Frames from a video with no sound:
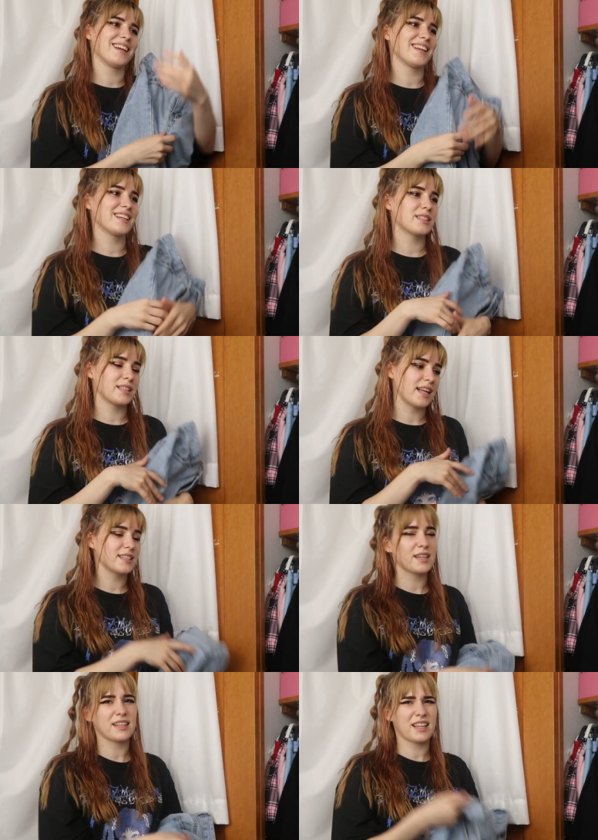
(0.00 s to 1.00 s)
it is
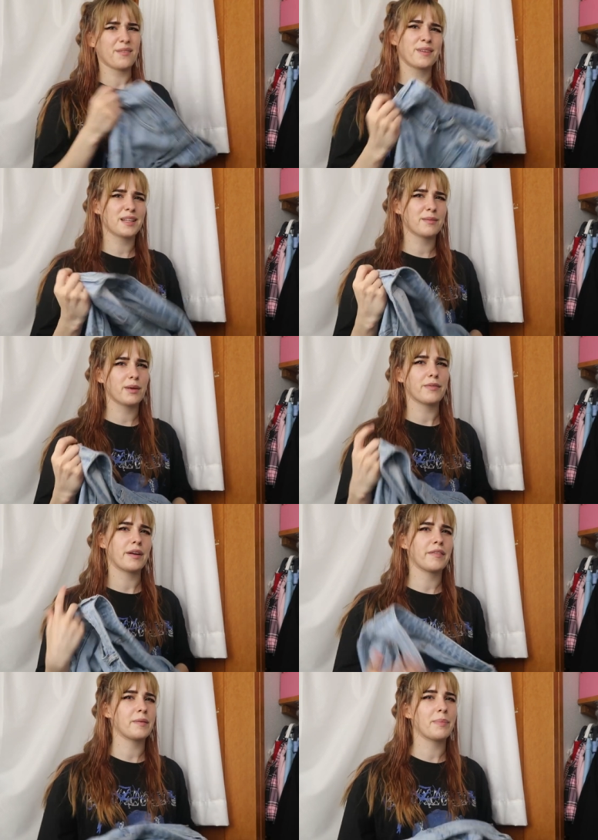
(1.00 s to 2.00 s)
that's definitely my
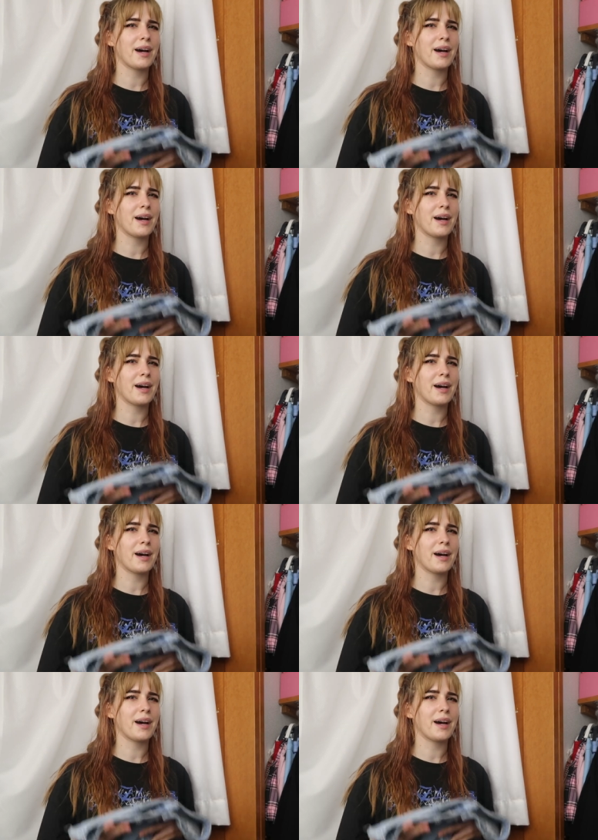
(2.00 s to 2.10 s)
favorite